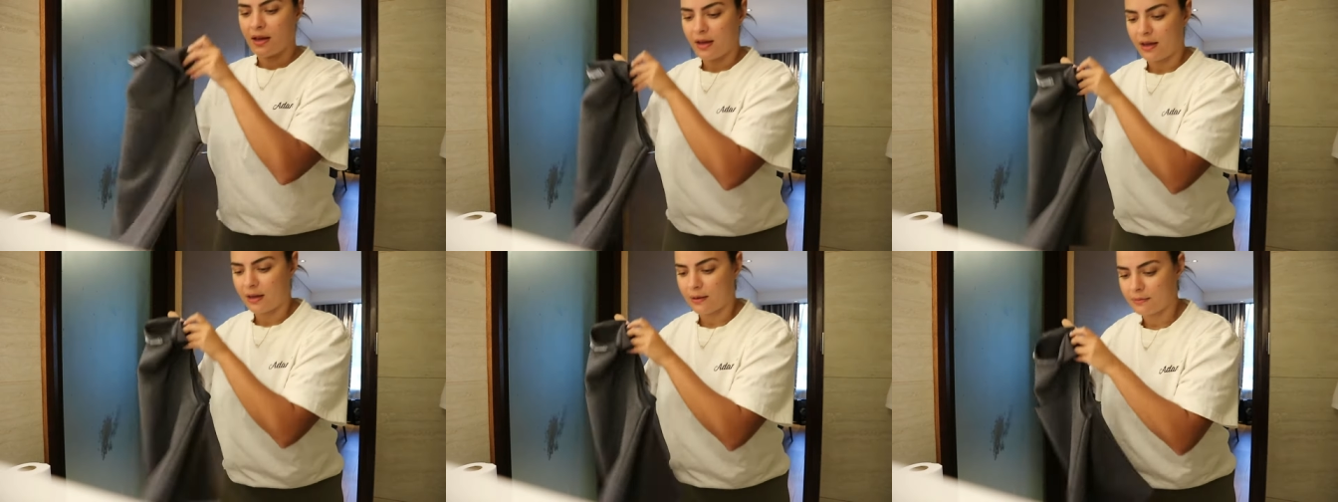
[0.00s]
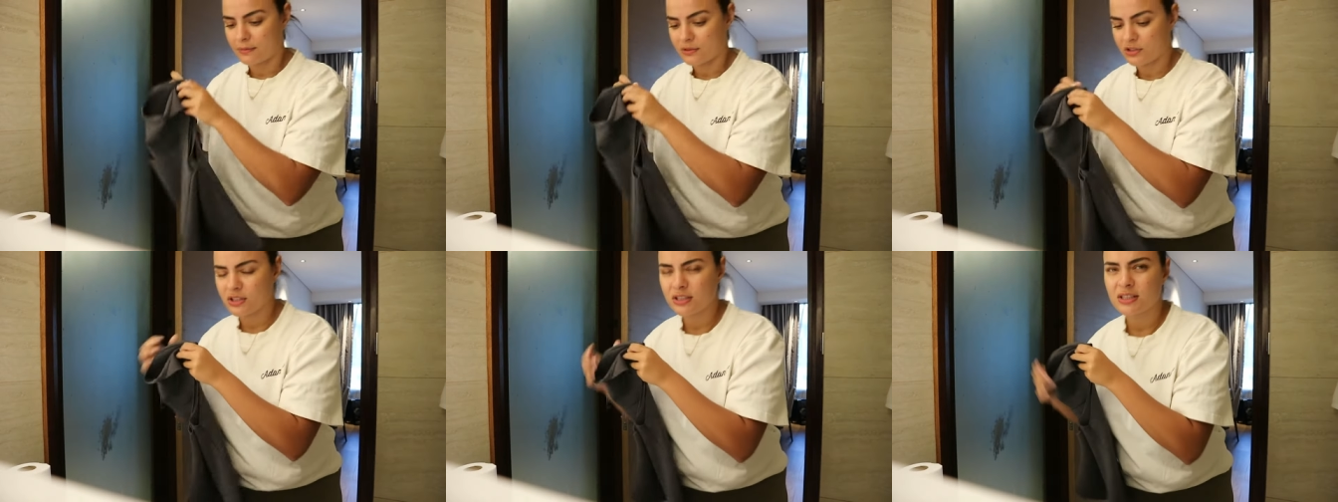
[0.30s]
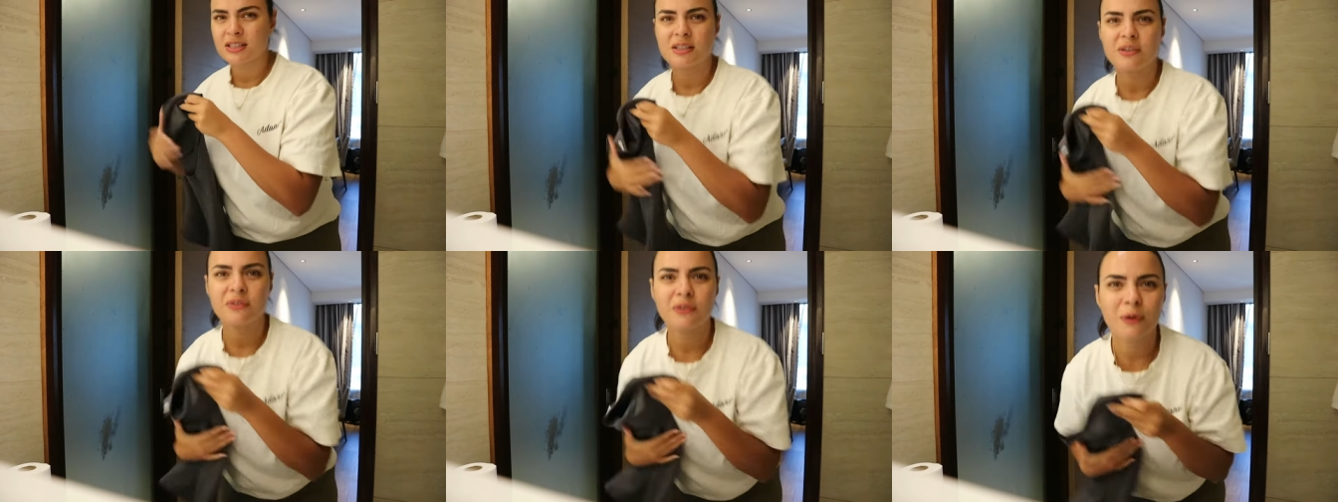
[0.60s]
Um,
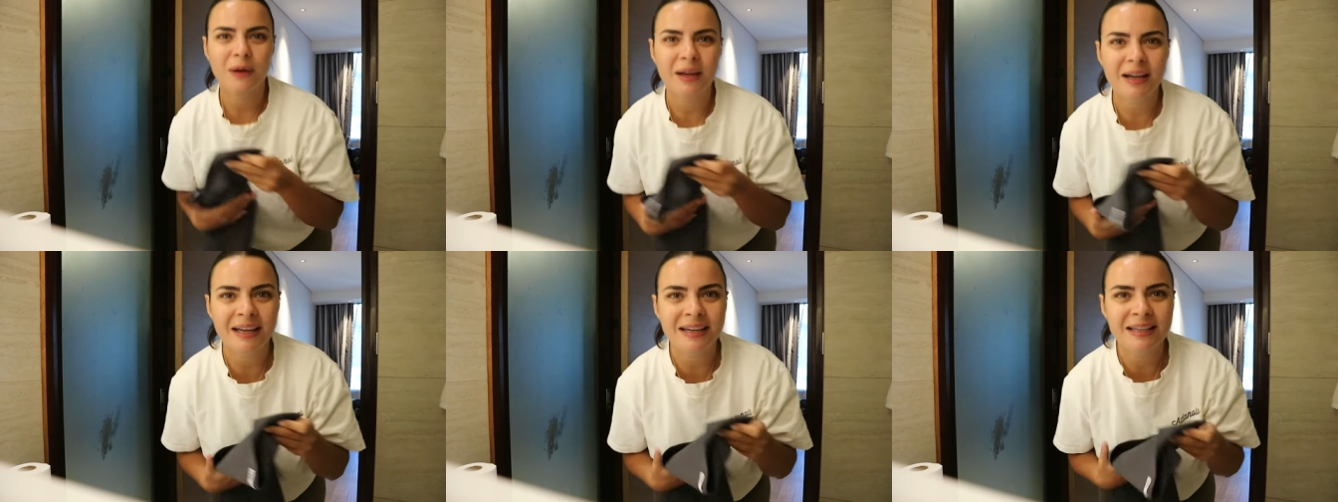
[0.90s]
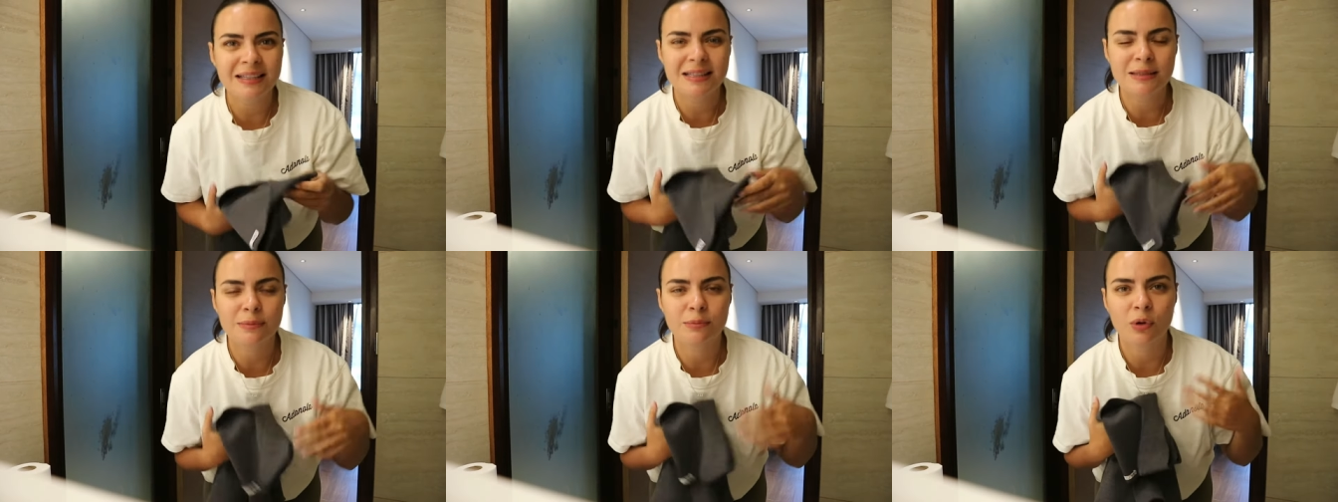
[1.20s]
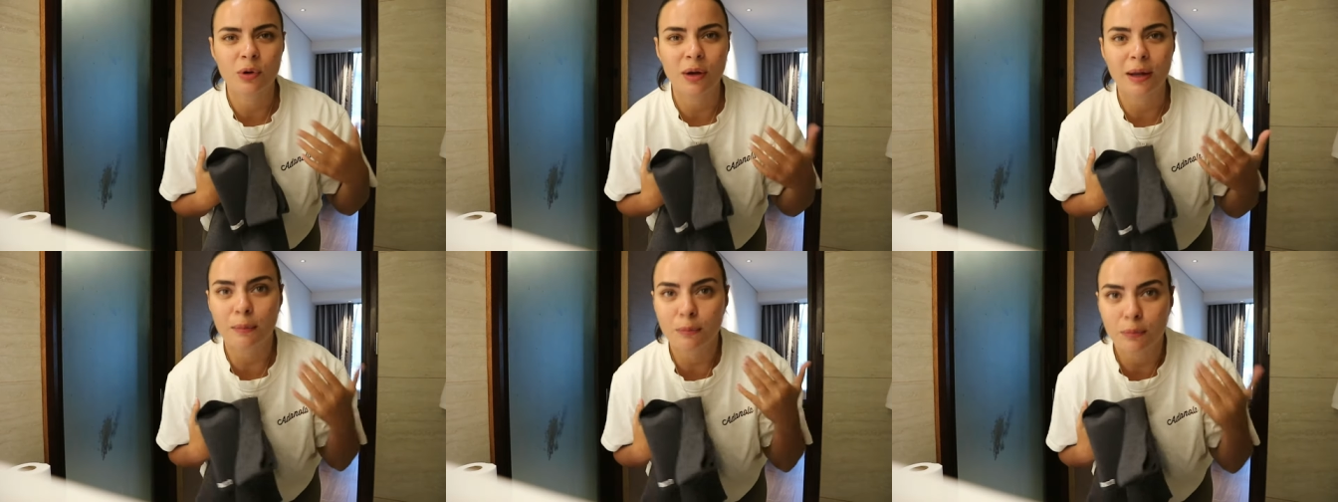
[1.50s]
just because I feel like I need some
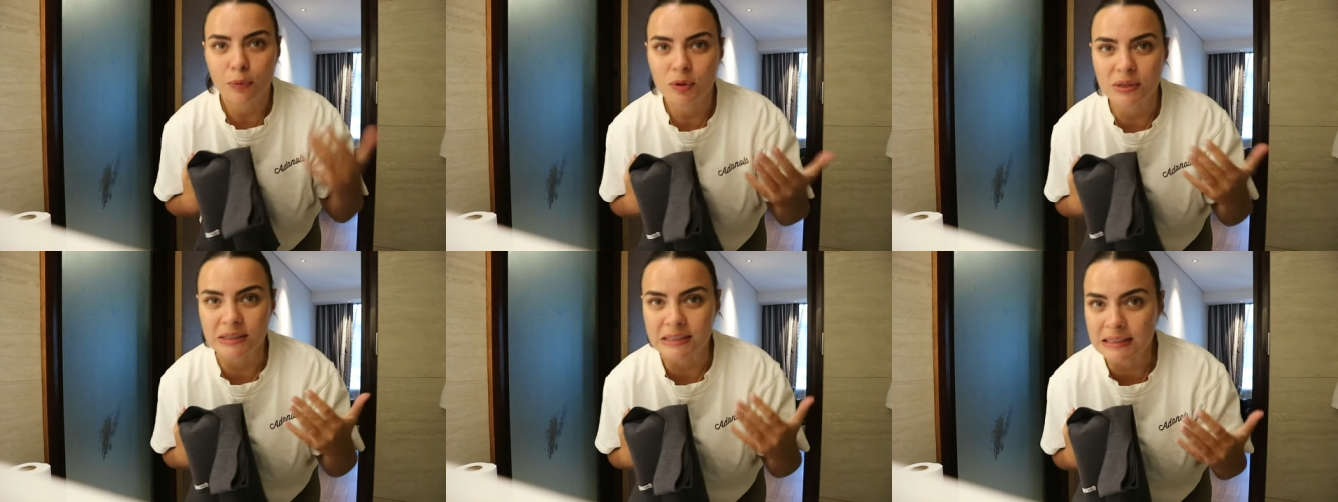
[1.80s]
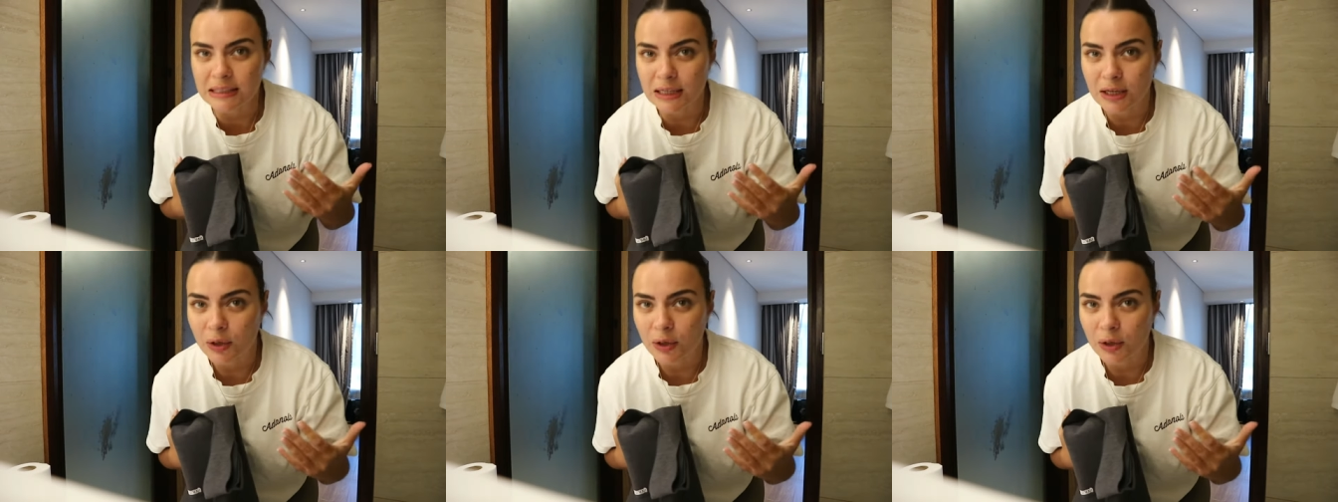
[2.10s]
more like modest